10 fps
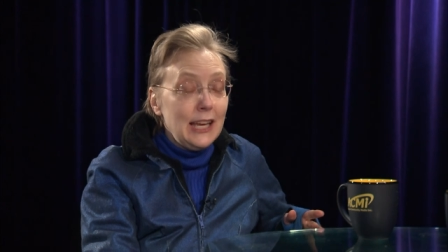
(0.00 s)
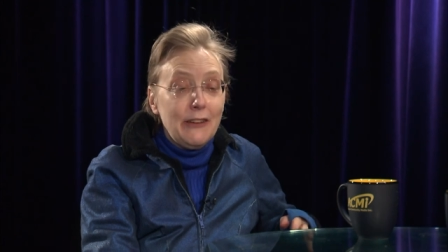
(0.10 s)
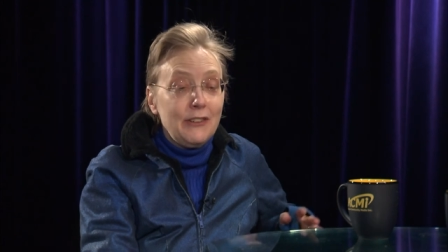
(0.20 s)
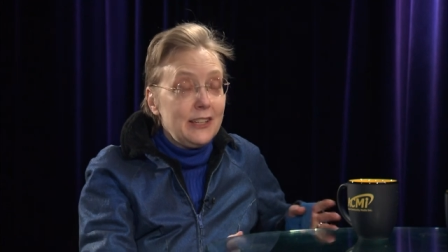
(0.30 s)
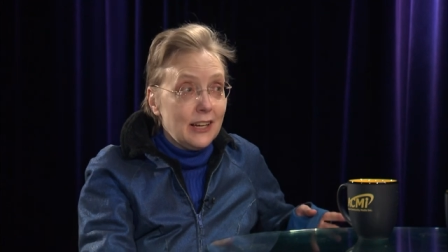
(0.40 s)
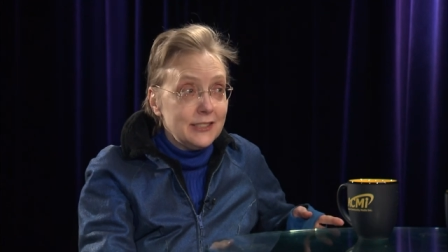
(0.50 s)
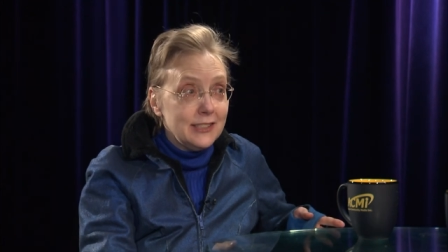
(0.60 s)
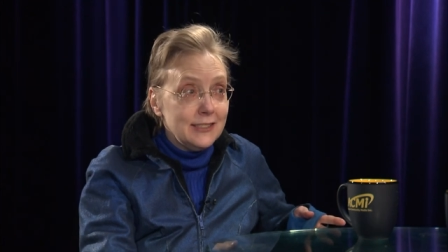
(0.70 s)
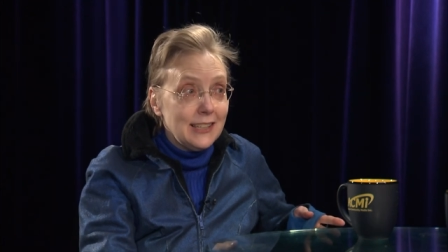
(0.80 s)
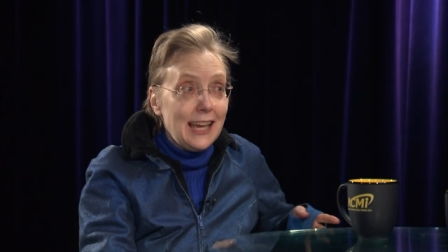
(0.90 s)
if it
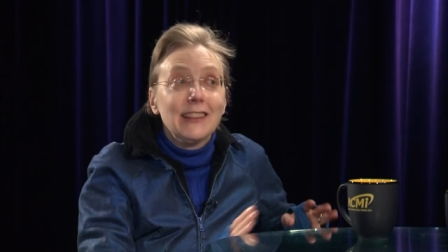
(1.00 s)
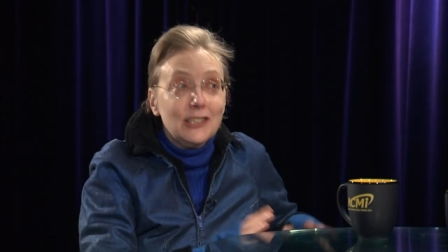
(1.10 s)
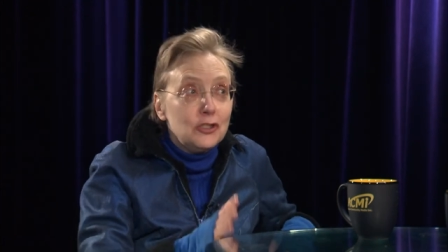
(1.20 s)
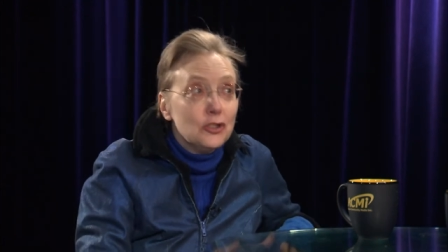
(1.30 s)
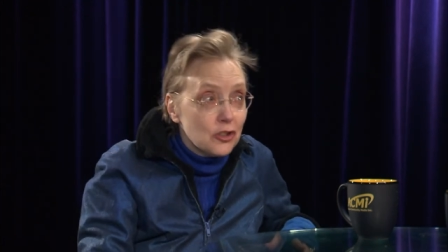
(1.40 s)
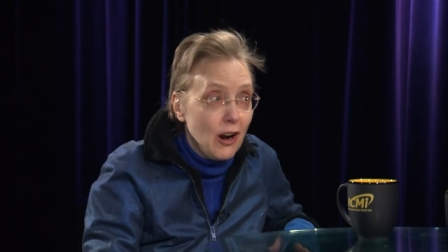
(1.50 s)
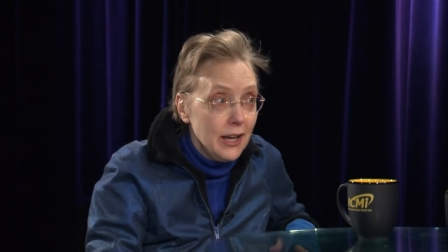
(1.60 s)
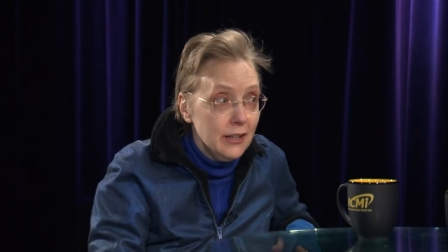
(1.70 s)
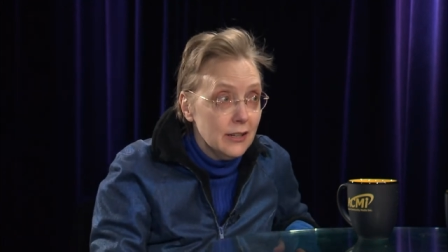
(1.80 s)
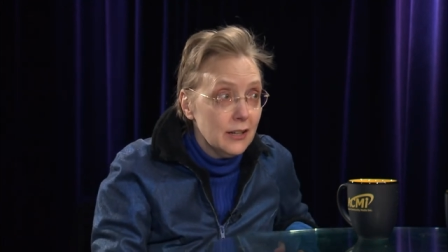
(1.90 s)
doesn't, at least you
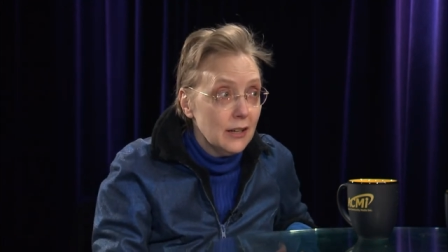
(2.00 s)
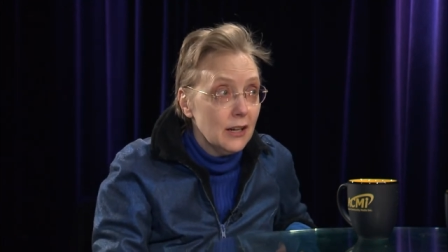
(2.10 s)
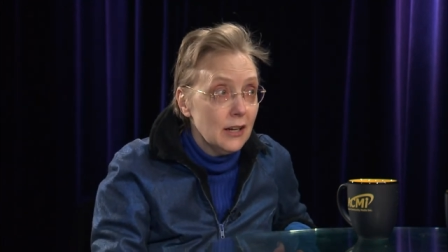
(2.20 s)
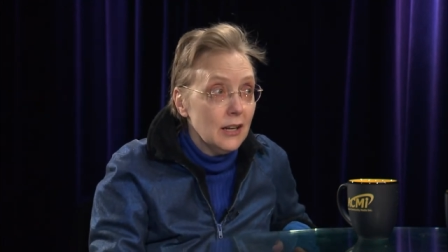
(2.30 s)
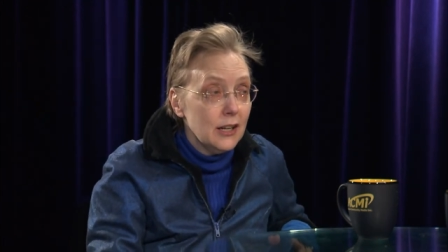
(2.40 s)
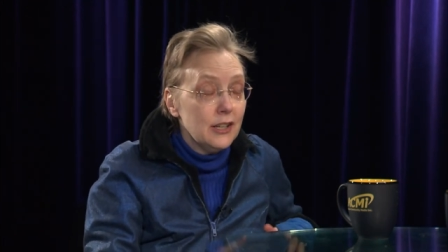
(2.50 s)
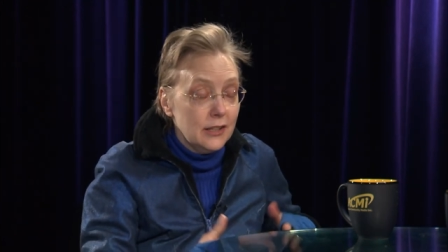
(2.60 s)
tried. Yeah, and then you've learned.